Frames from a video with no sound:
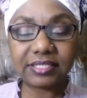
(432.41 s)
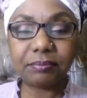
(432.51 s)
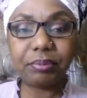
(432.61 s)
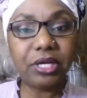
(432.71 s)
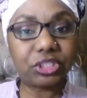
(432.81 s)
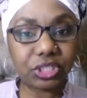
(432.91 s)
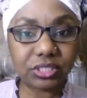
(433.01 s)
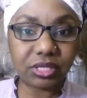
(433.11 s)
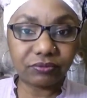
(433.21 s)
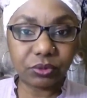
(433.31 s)
the
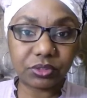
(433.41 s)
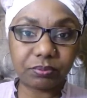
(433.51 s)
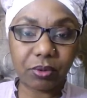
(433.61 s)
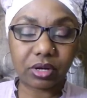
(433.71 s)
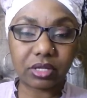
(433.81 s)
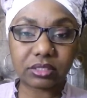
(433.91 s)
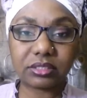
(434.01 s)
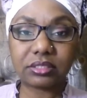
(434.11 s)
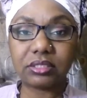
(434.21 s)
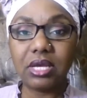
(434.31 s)
purchase of those
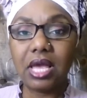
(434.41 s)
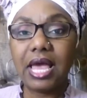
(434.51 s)
products?